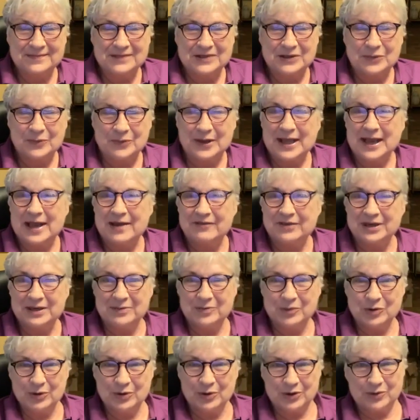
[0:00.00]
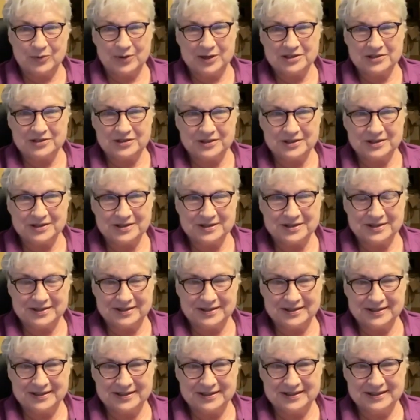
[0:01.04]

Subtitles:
Do we have any more questions?